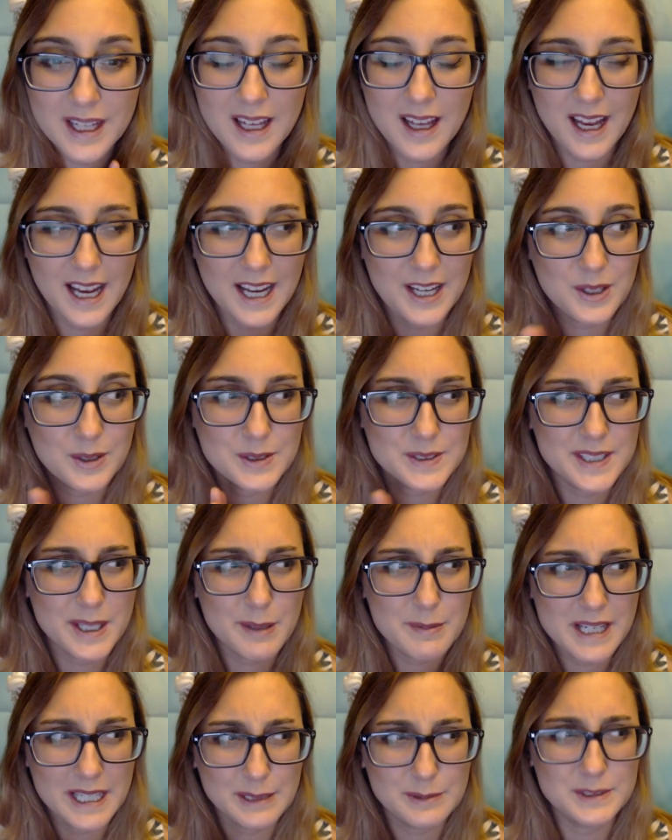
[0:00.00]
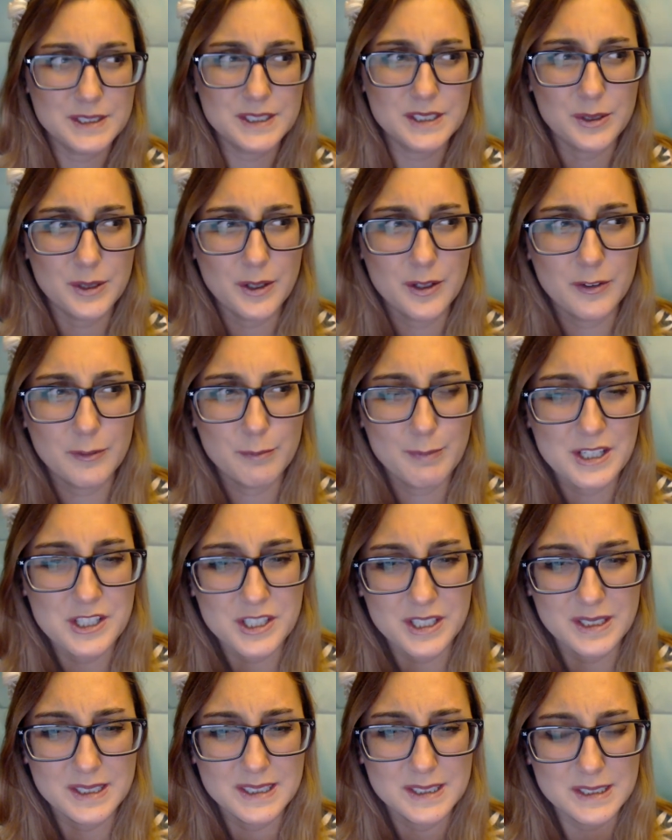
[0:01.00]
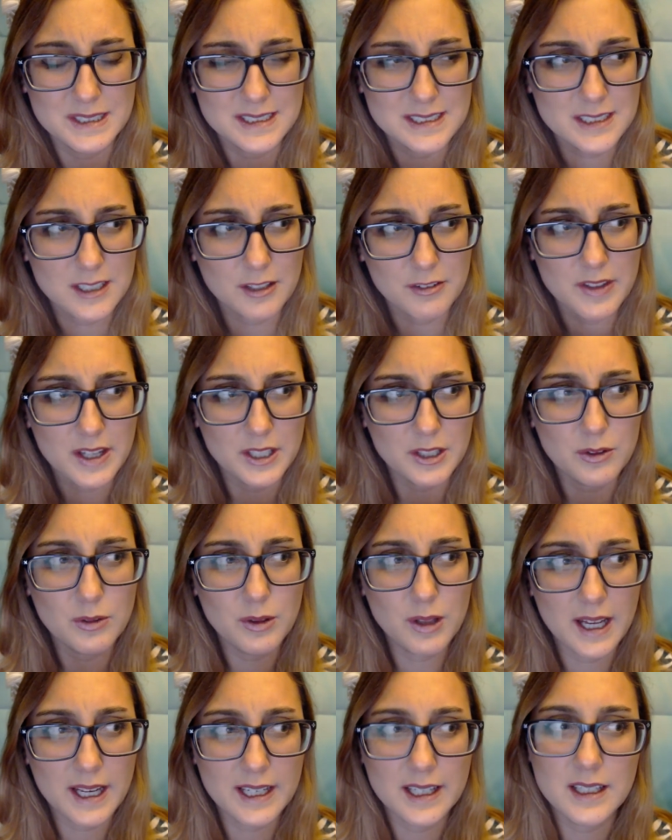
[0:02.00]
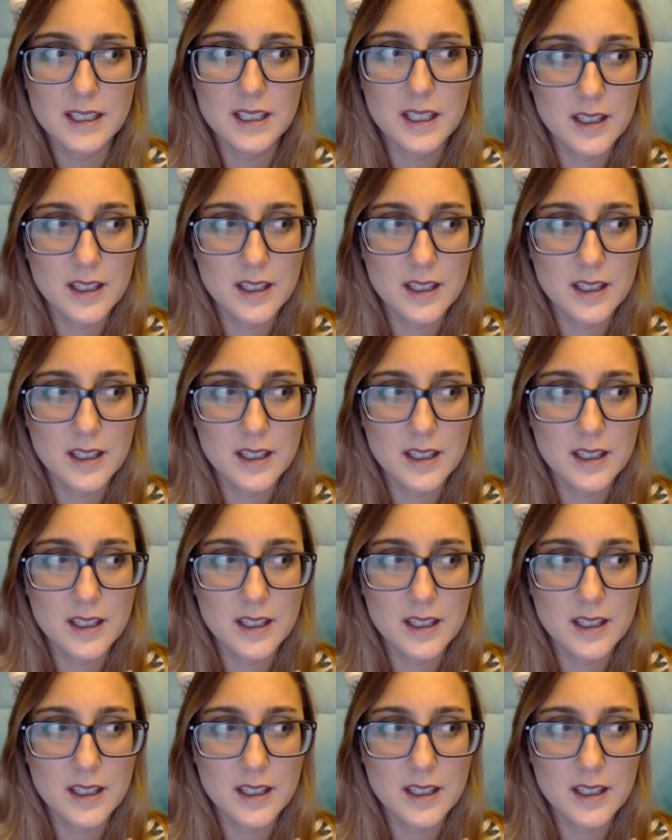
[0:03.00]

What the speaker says: I know sometimes you mention stuff that you liked,